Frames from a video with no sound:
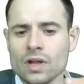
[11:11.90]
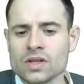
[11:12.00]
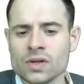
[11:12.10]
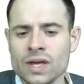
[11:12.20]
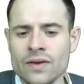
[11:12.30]

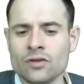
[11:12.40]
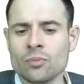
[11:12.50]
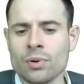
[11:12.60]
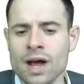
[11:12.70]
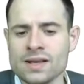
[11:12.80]
So if the
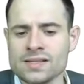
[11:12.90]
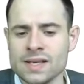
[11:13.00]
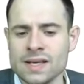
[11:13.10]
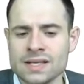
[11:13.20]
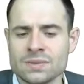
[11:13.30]
price
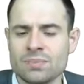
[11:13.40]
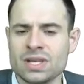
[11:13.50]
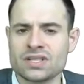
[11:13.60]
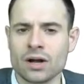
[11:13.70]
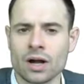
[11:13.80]
is P
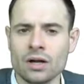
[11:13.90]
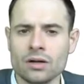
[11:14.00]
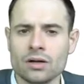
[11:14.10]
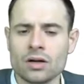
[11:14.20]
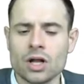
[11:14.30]
star,
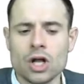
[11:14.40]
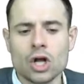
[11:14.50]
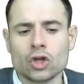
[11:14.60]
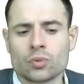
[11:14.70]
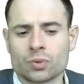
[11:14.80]

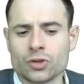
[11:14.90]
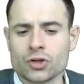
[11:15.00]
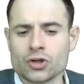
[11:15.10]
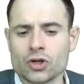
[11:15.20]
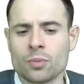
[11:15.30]
the
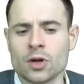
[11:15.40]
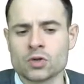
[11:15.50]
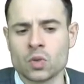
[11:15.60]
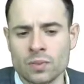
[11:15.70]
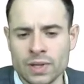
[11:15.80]
producer
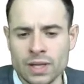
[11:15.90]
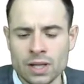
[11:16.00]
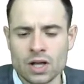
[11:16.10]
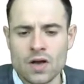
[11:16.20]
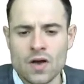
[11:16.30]
surplus will be